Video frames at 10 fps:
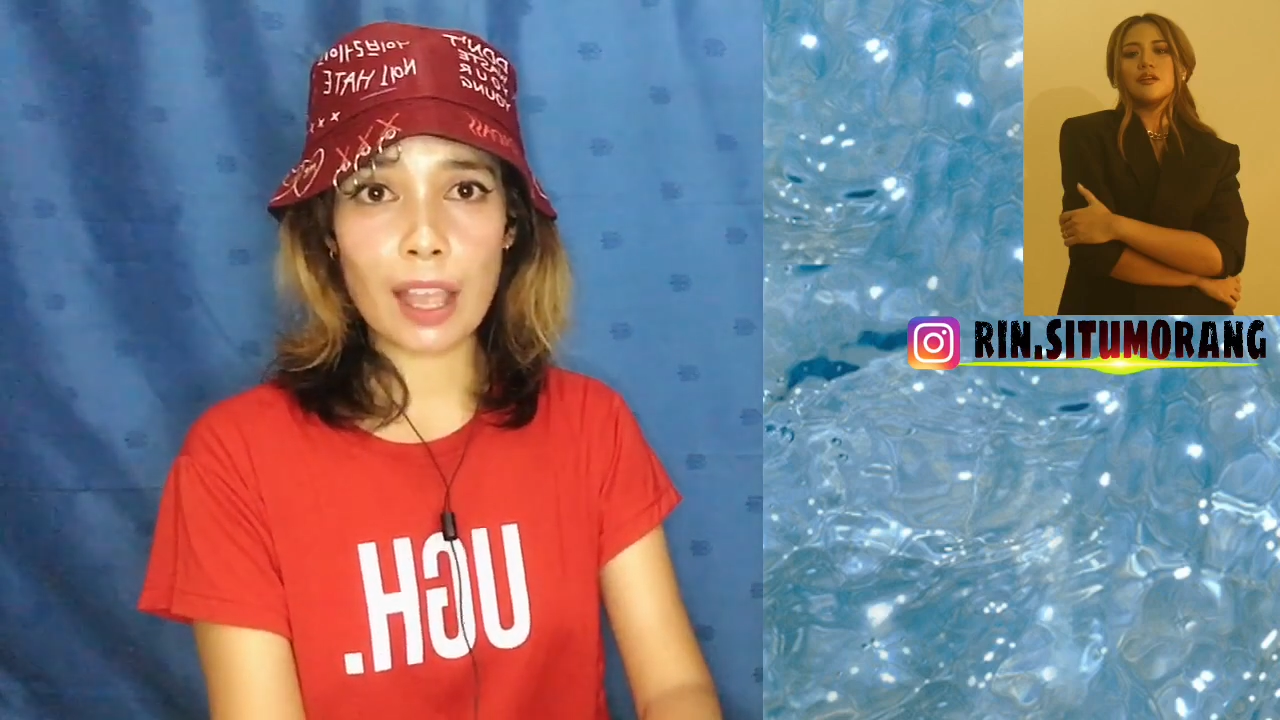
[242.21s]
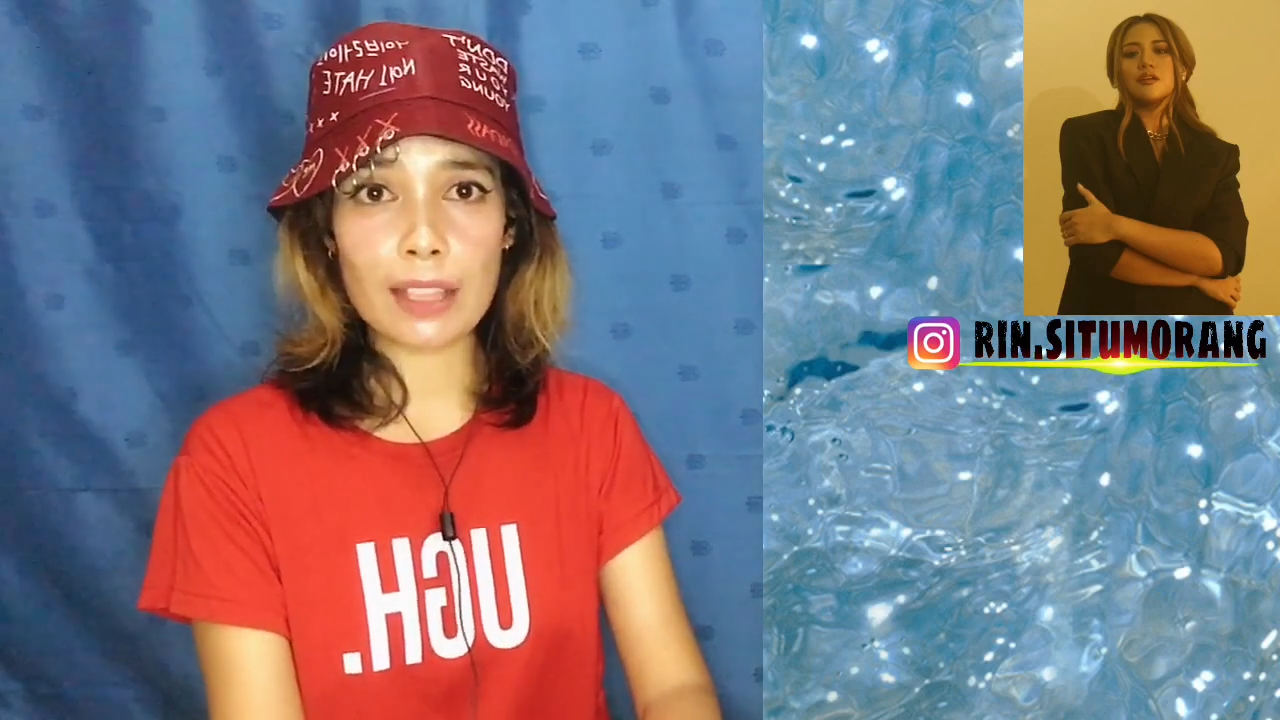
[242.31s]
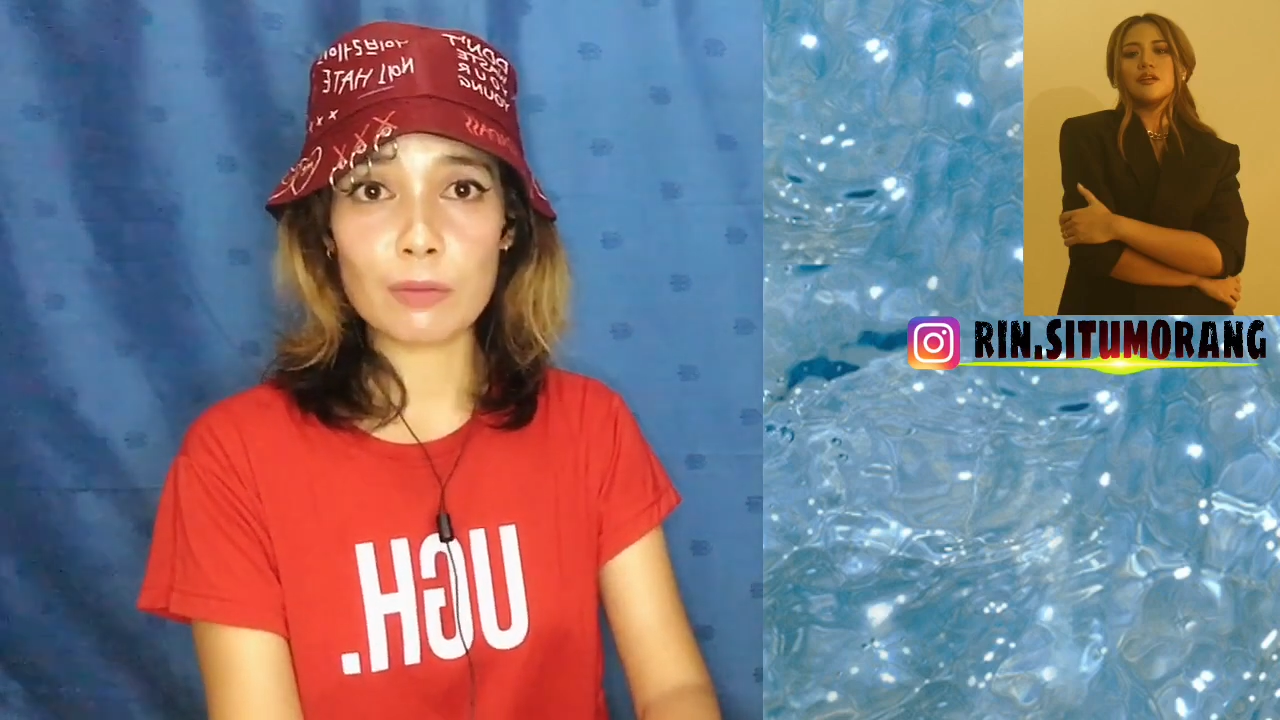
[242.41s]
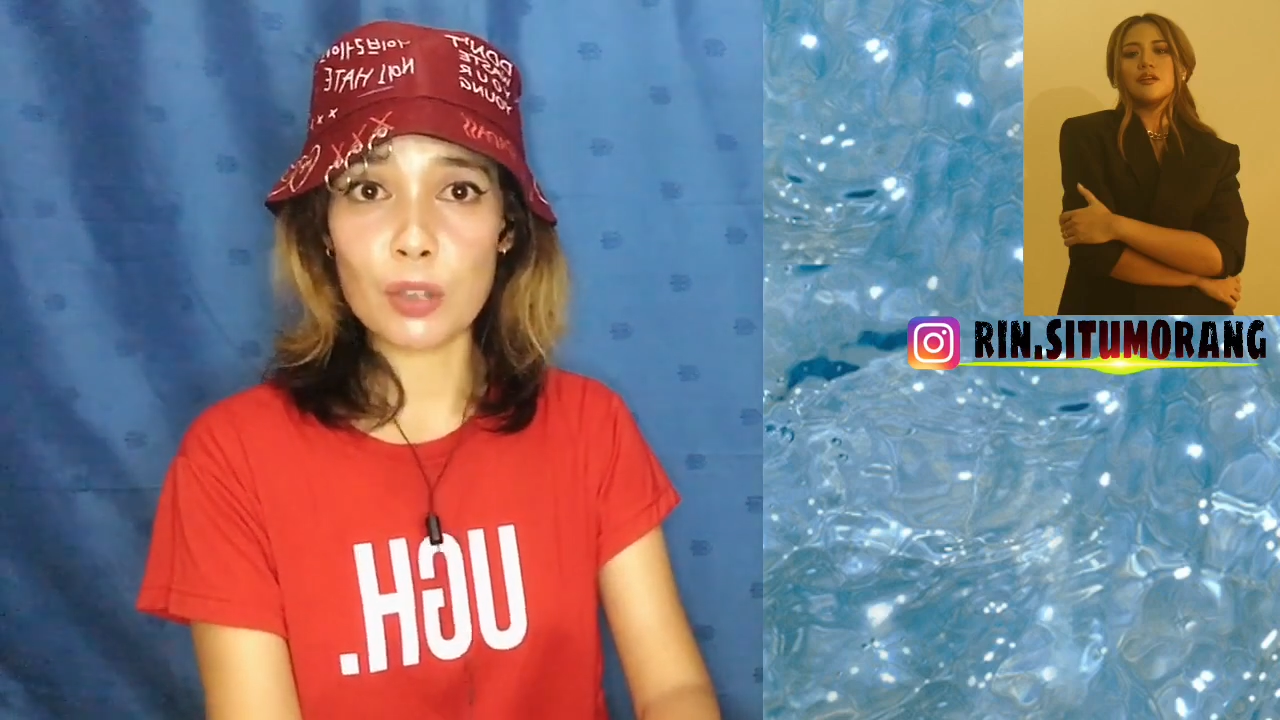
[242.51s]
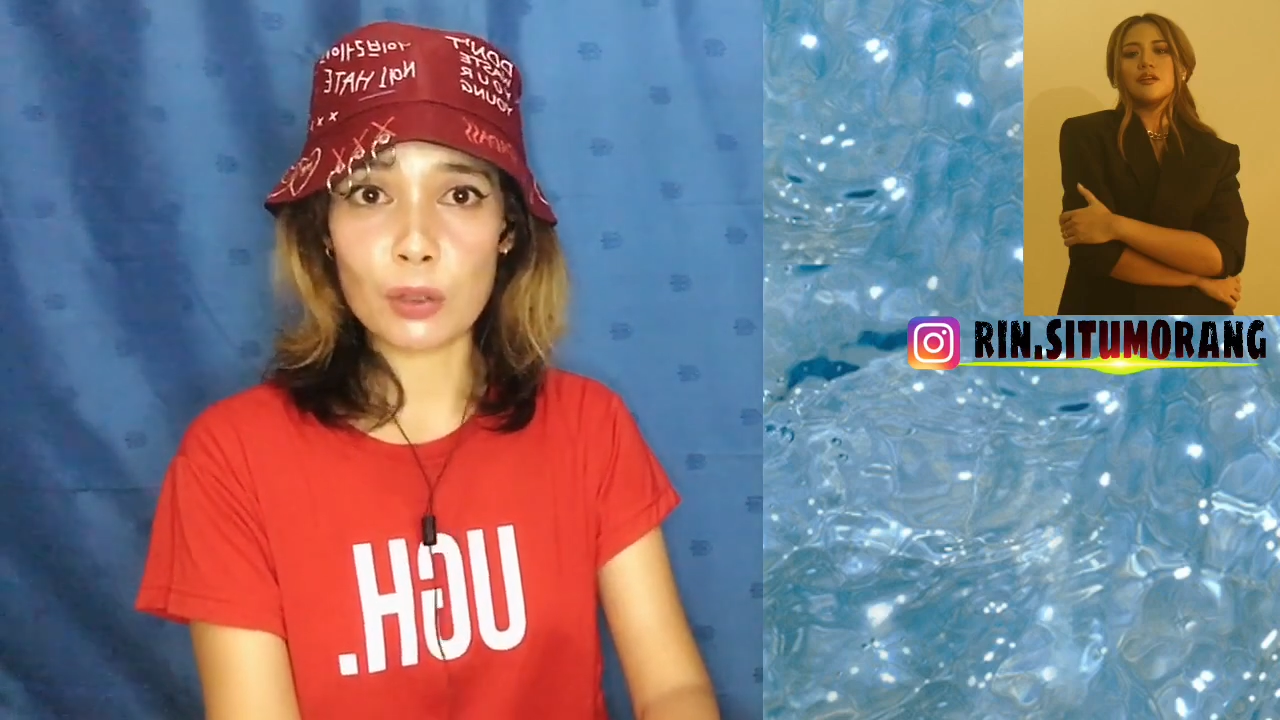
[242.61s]

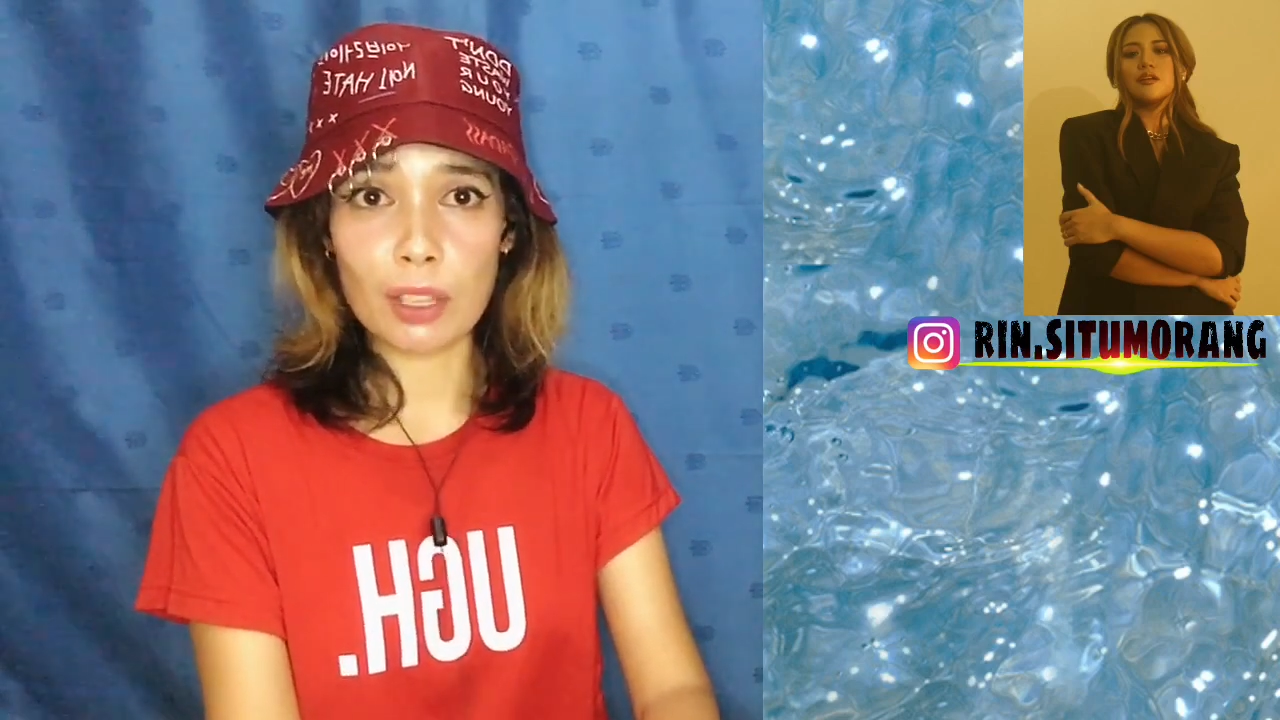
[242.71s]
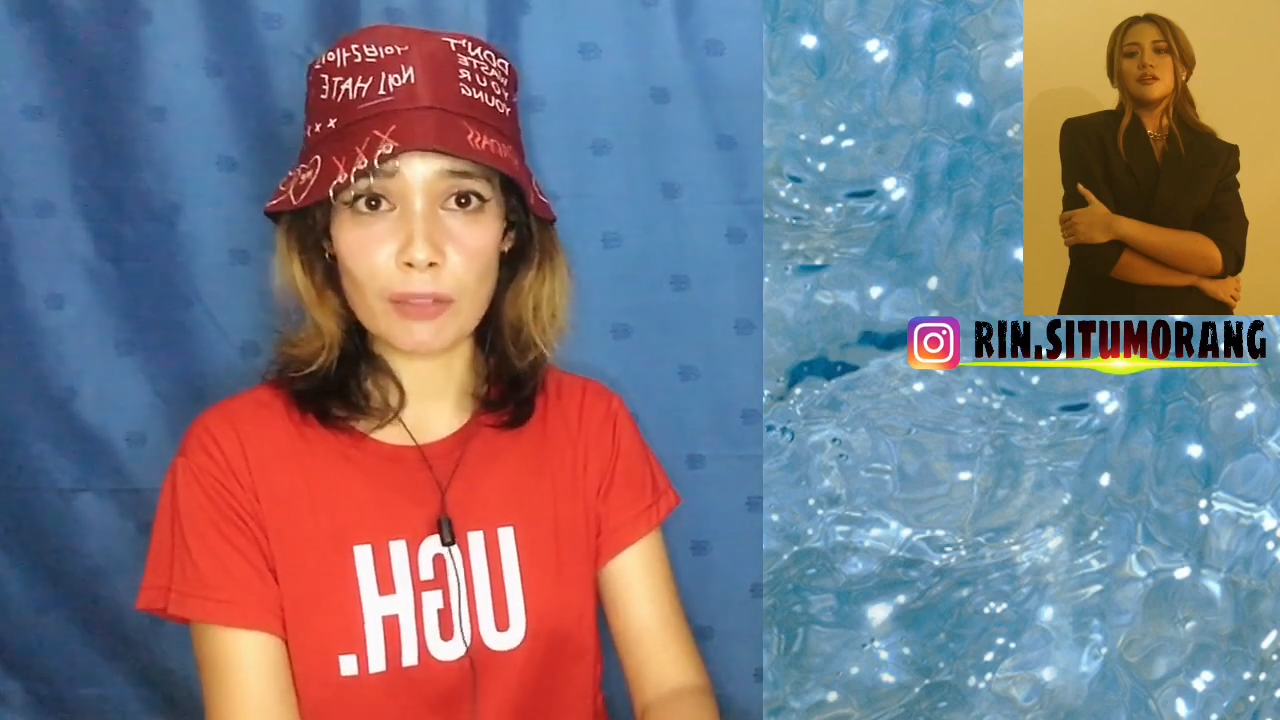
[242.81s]
as music